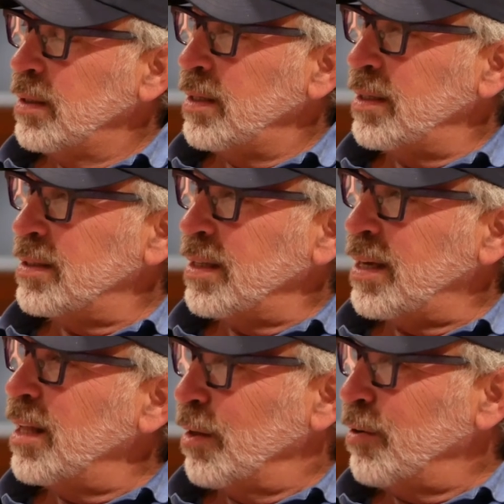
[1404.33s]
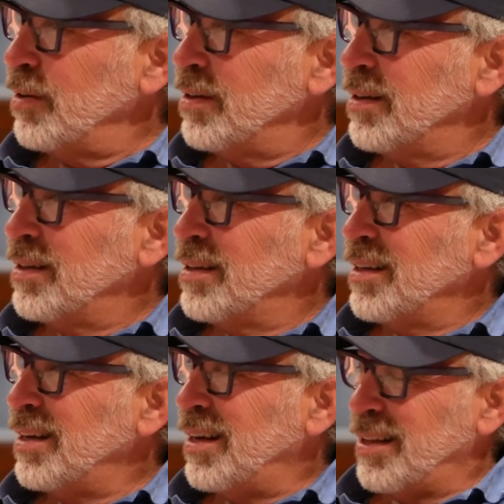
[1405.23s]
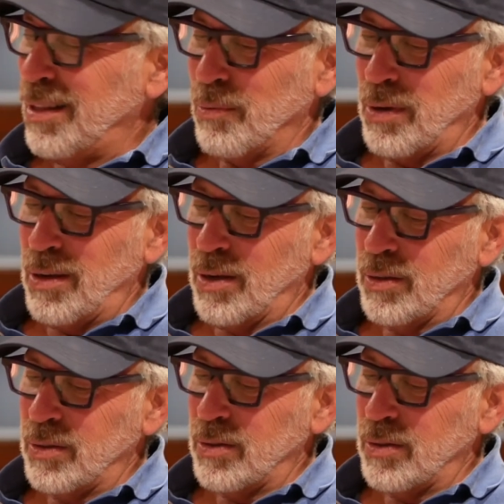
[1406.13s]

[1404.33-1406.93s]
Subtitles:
is the color that we used.